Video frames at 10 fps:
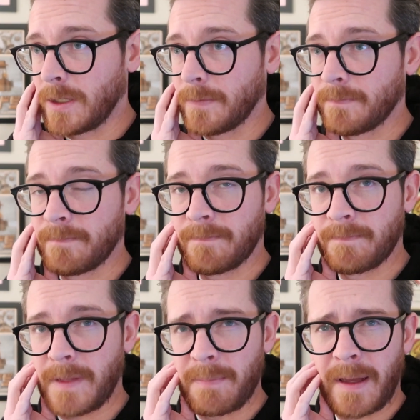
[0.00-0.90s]
know,
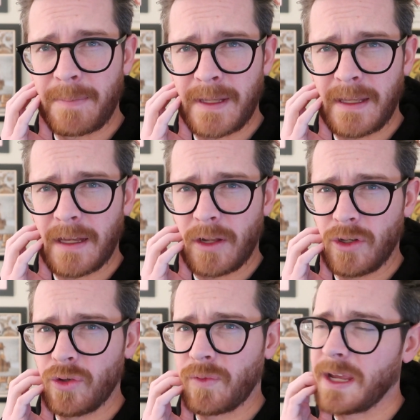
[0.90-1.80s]
that might be a
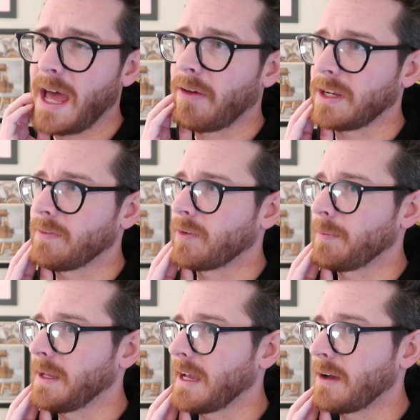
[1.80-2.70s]
new reality for
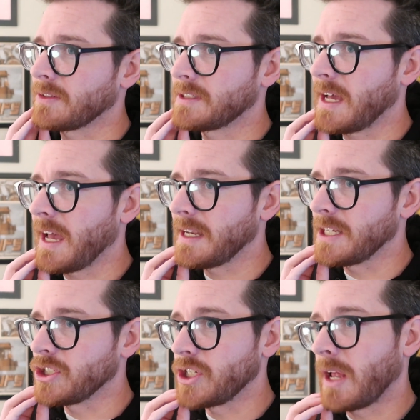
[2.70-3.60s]
being outside
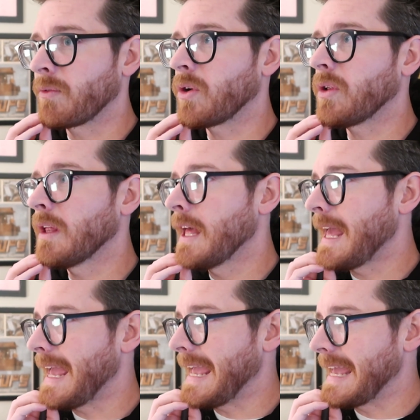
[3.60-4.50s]
in general,
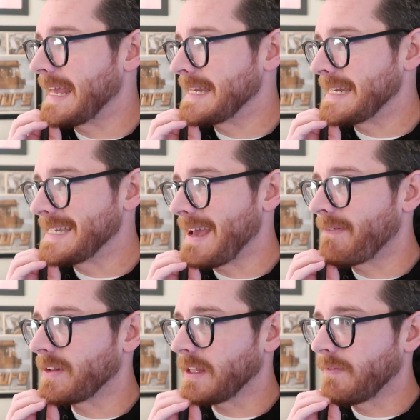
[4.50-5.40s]
and
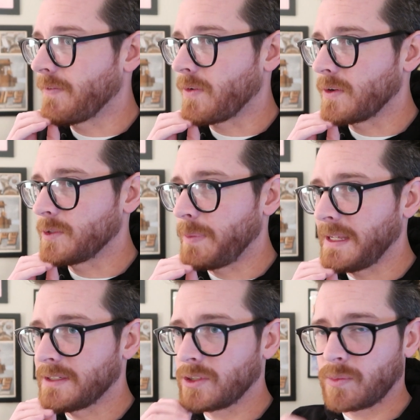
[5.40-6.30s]
definitely for
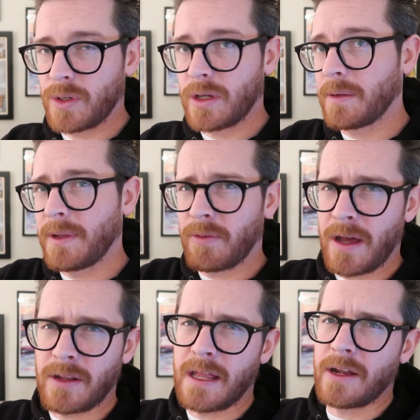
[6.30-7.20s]
spaces where you're going to be
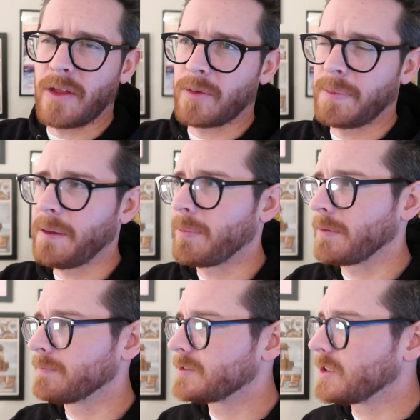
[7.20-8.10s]
around a lot of other
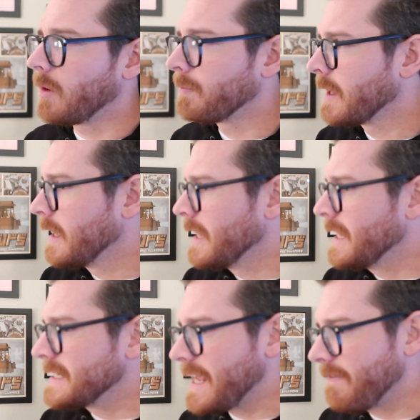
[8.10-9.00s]
people. So
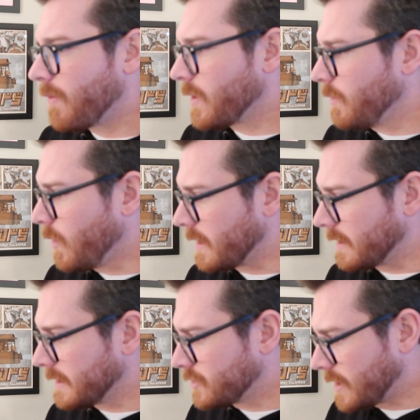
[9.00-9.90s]
day
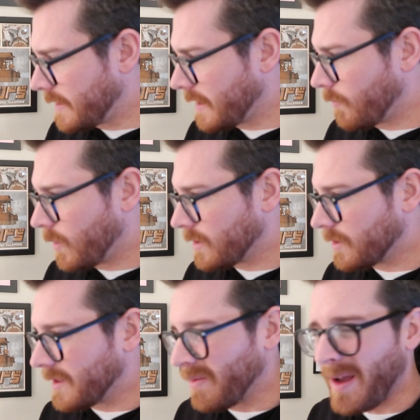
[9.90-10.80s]
41, let's try to think of one
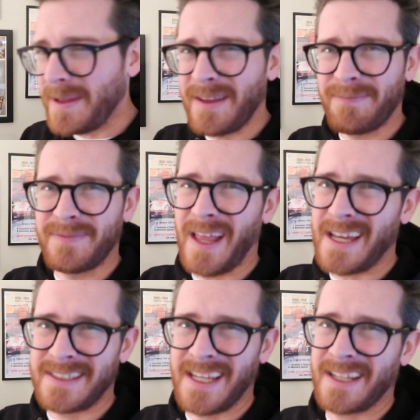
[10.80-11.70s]
good thing. Well, I mean, The
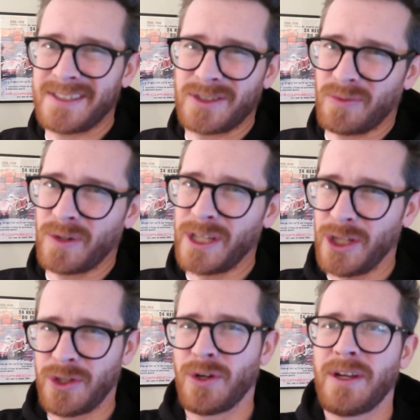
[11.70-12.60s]
Last Dance is a
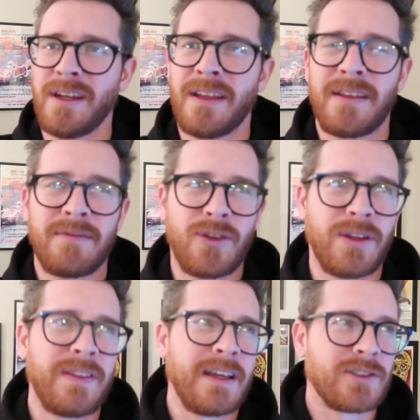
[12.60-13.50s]
really good
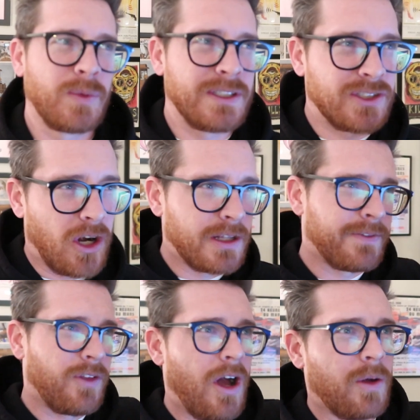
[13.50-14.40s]
thing. So we started
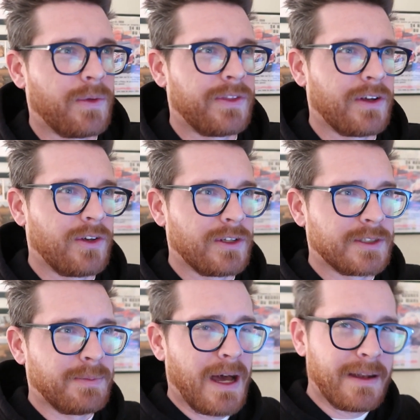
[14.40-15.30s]
the vlog with a
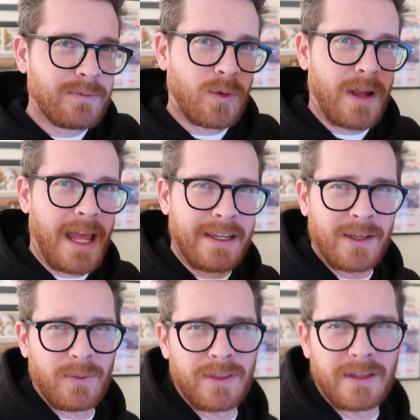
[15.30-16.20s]
good spot and we're
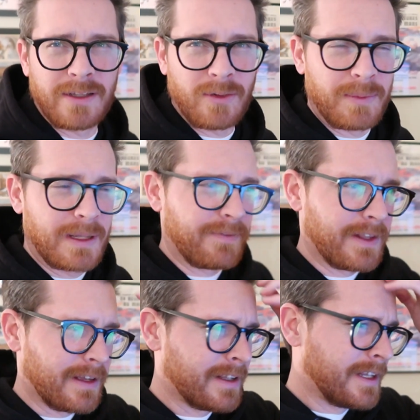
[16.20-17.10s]
ending with a little bit of
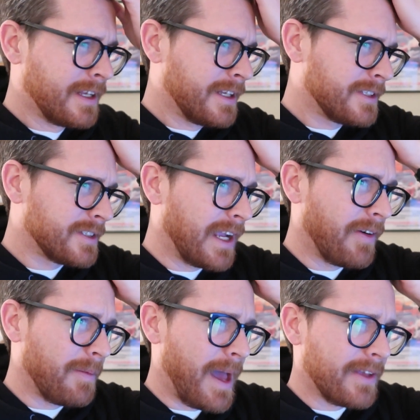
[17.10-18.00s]
the
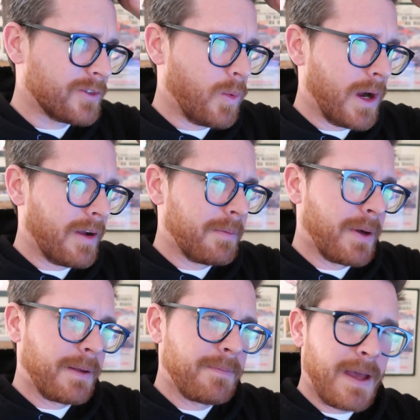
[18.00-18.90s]
scary mask wearing,
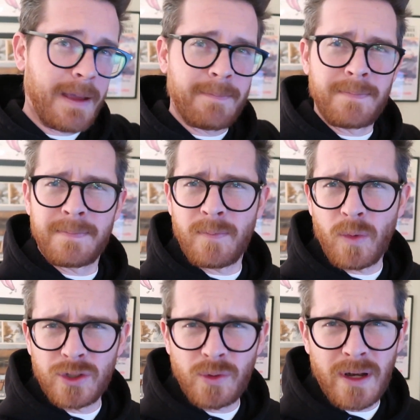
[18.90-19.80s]
but hey,
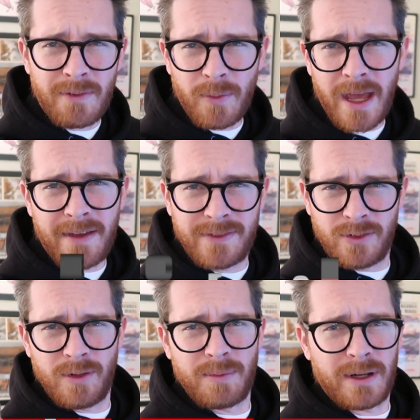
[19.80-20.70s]
we'll do whatever we have to
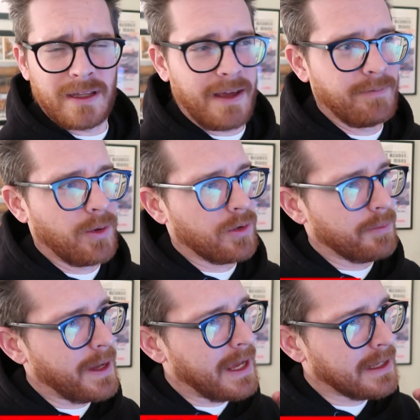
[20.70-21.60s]
do to bring live poker
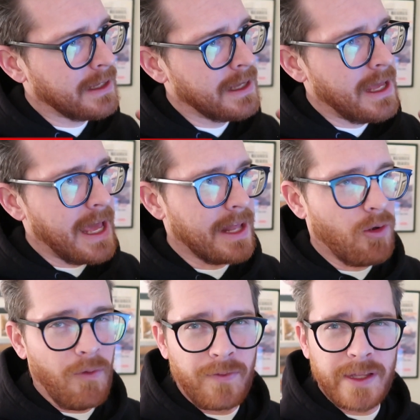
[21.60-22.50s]
back. And
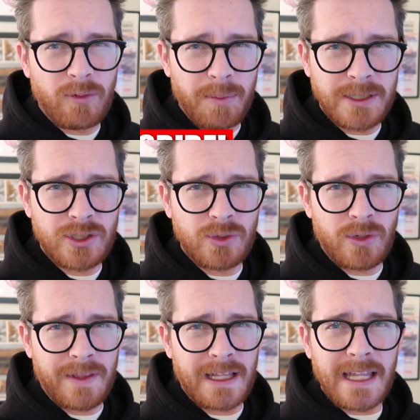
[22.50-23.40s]
hopefully it will be
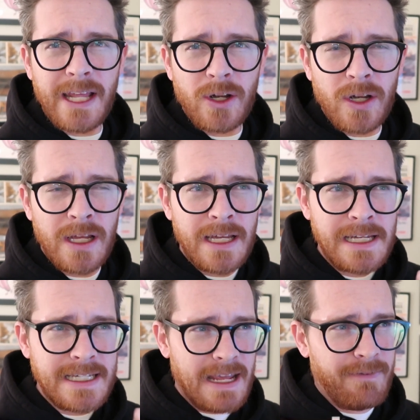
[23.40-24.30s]
sooner than later.
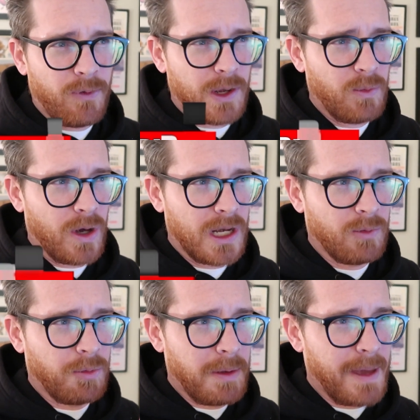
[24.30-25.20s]
Day
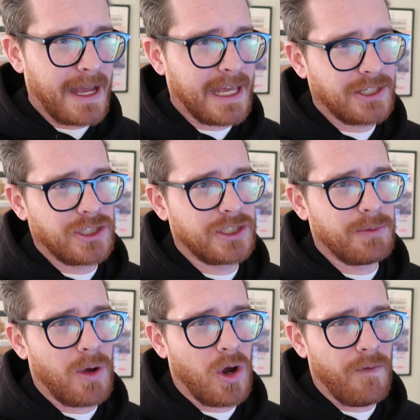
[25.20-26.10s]
41, we'll be back at you
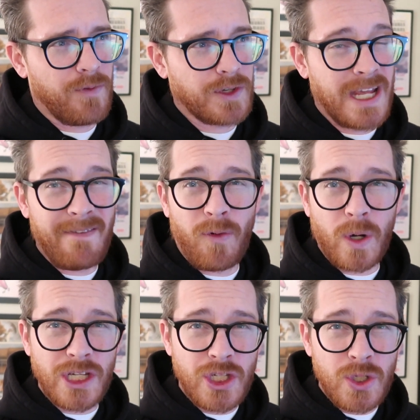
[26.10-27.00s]
tomorrow for day
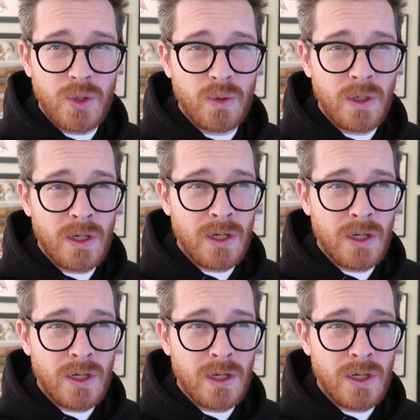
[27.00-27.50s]
42.